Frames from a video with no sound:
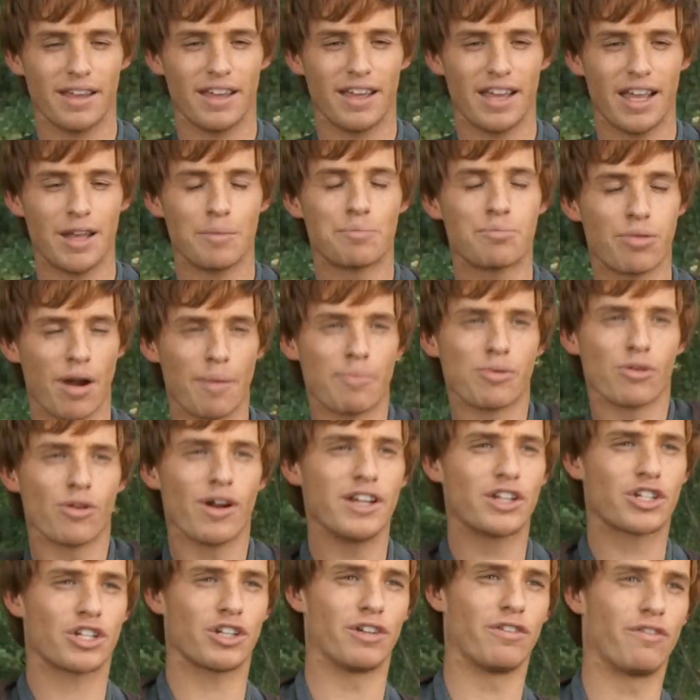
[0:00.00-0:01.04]
In
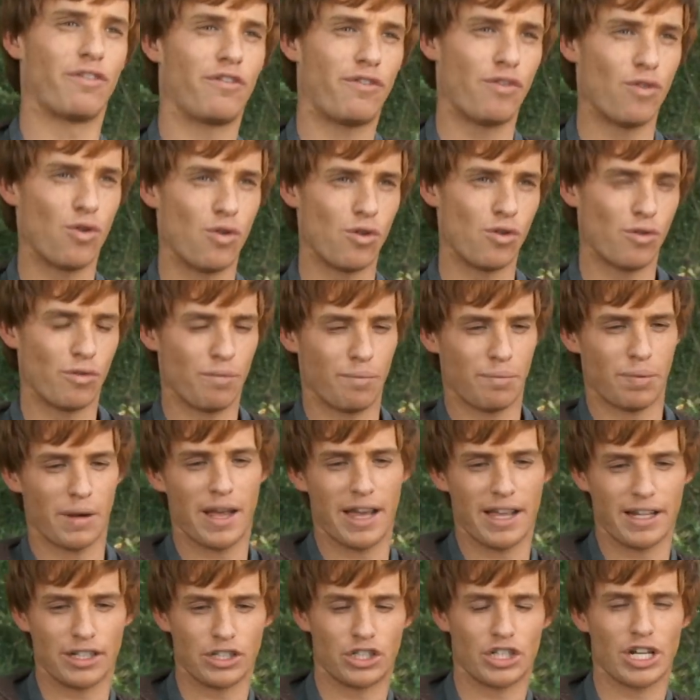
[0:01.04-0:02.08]
preparation for
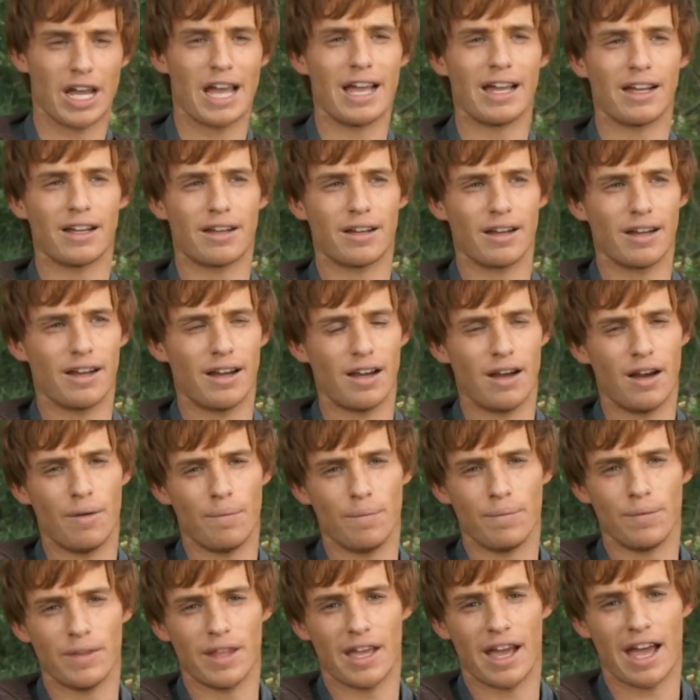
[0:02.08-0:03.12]
playing Jack
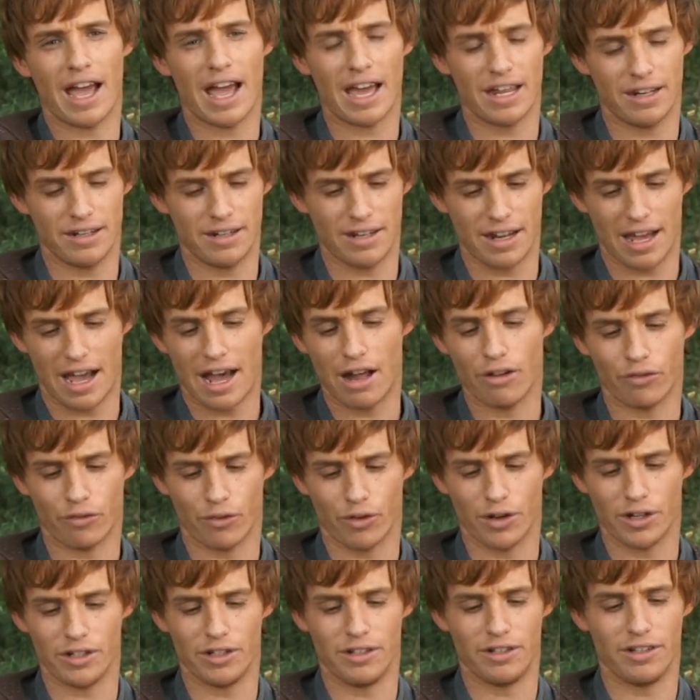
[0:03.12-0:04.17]
and
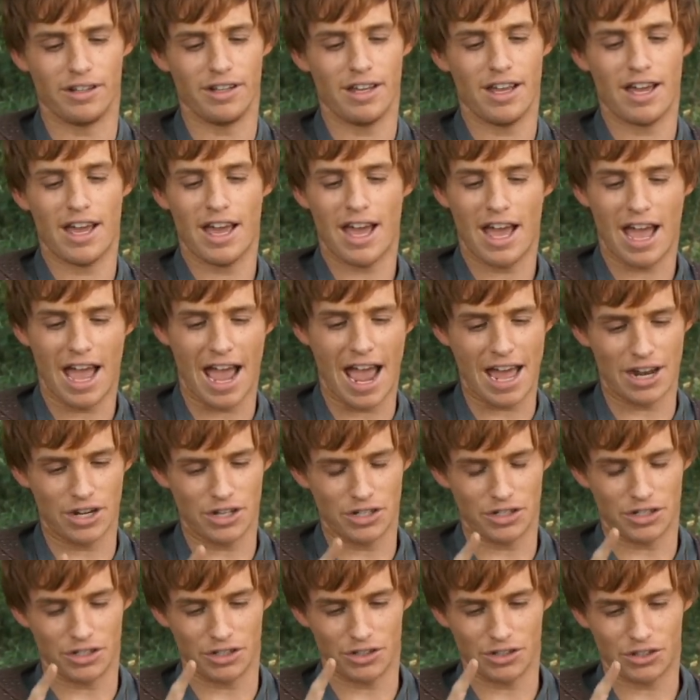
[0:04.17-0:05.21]
Alfred
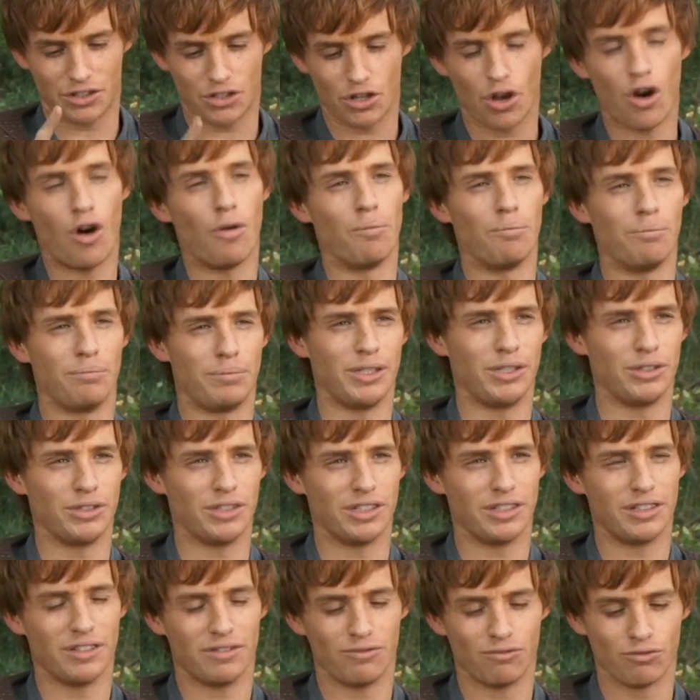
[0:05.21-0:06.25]
and Tom
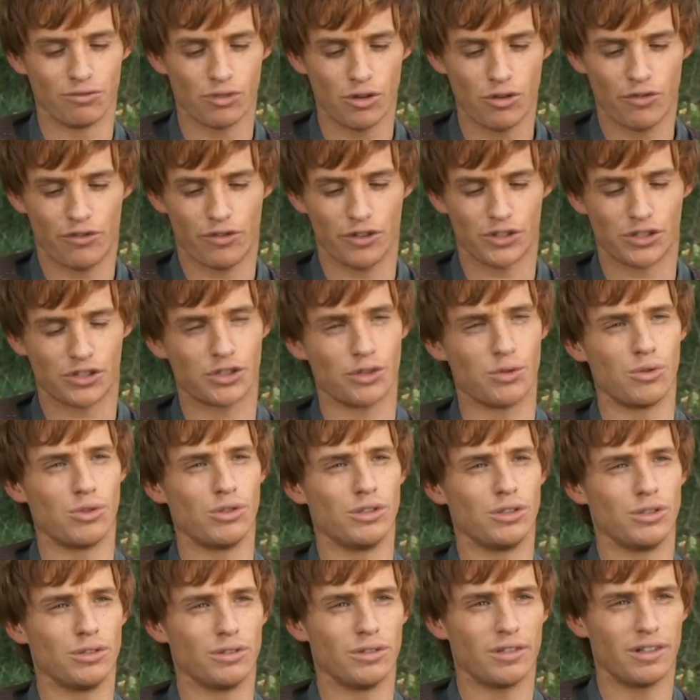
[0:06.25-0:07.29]
Builder, Rufus
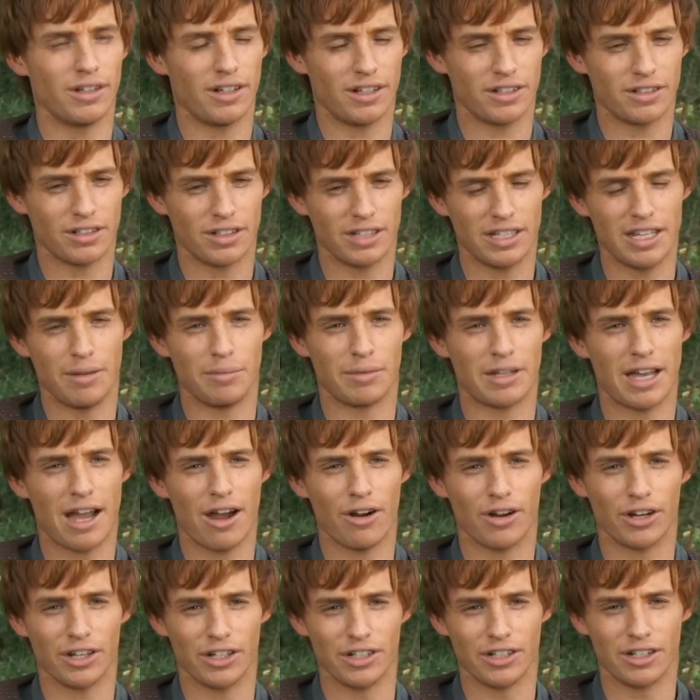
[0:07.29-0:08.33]
Sewell, Liam
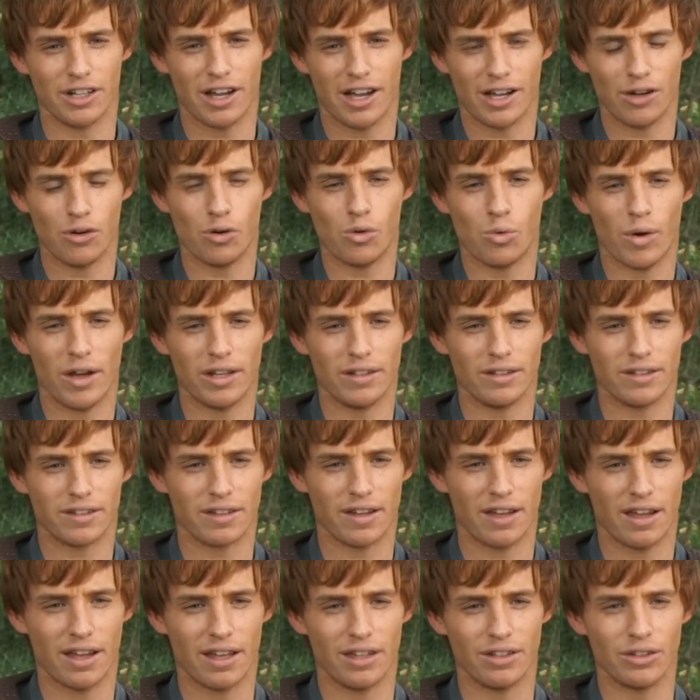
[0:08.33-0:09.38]
Garrigan and I all went
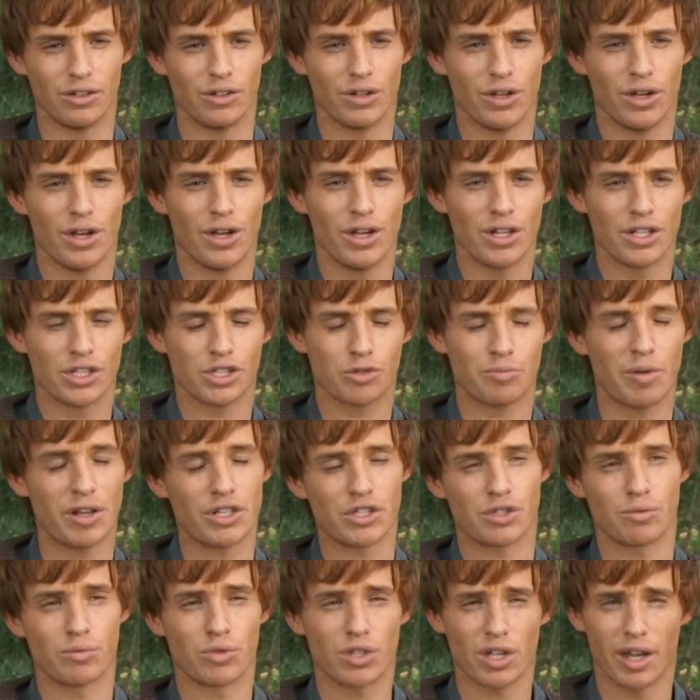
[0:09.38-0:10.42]
and spent
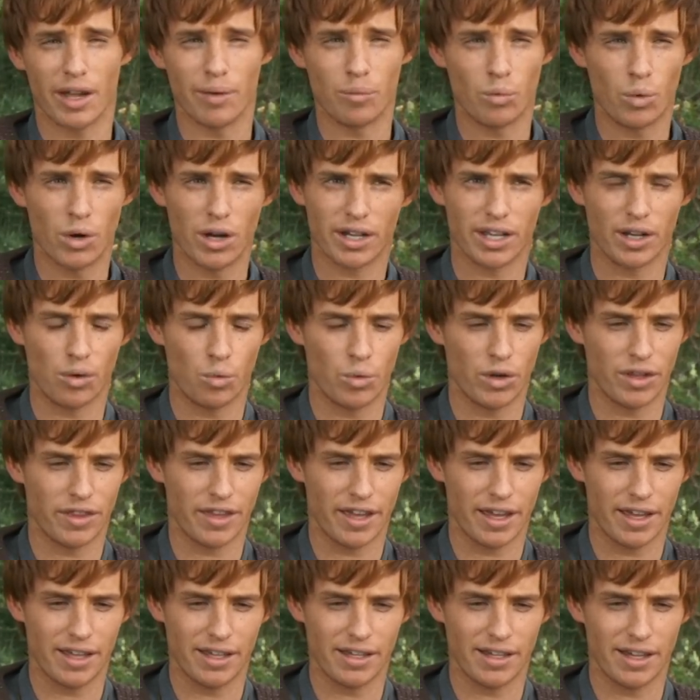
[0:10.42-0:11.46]
some time working with
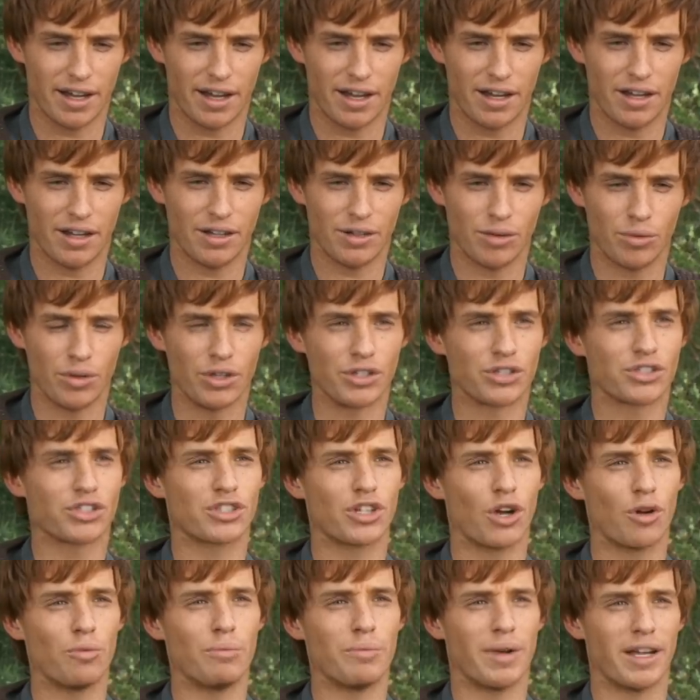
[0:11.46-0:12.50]
a
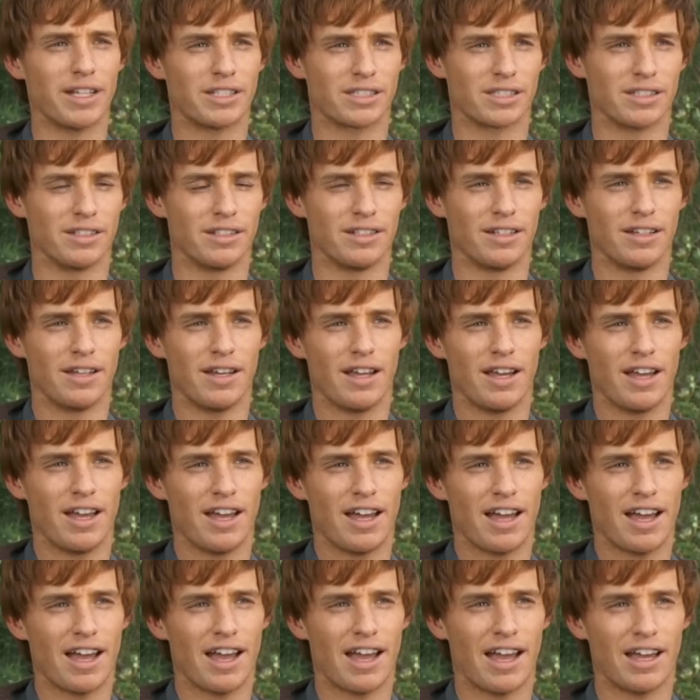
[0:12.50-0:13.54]
stonemason,
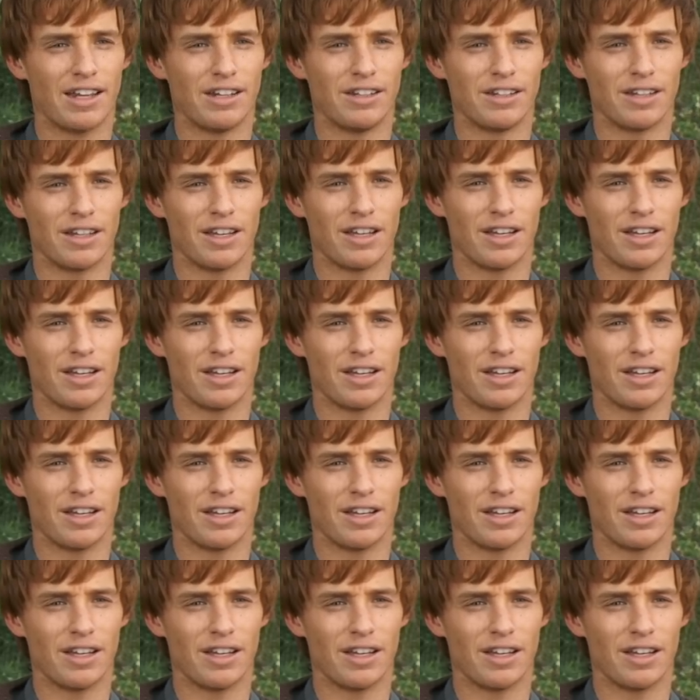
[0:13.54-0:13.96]
and